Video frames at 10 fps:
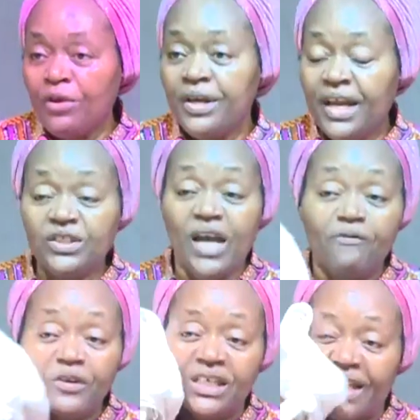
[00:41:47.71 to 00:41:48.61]
When you
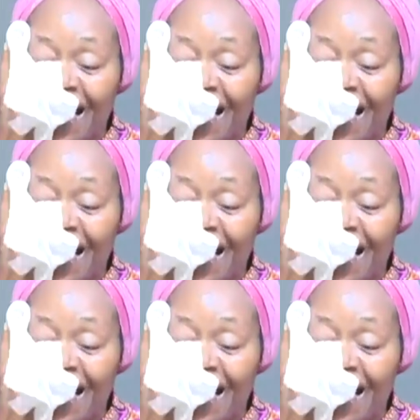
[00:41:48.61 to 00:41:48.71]
eat your